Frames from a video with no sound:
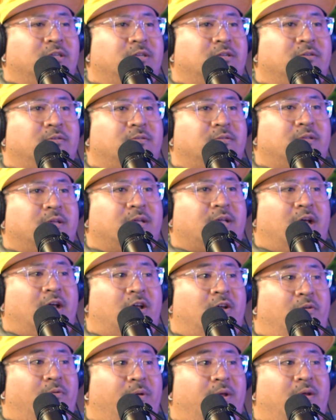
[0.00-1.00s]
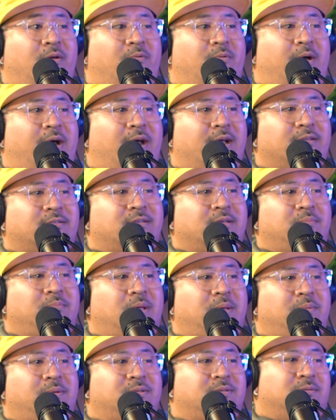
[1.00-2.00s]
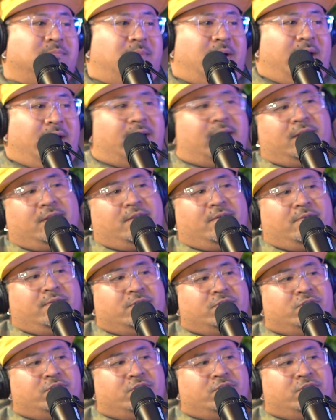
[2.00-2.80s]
know, like a career wise, like maybe somebody can do a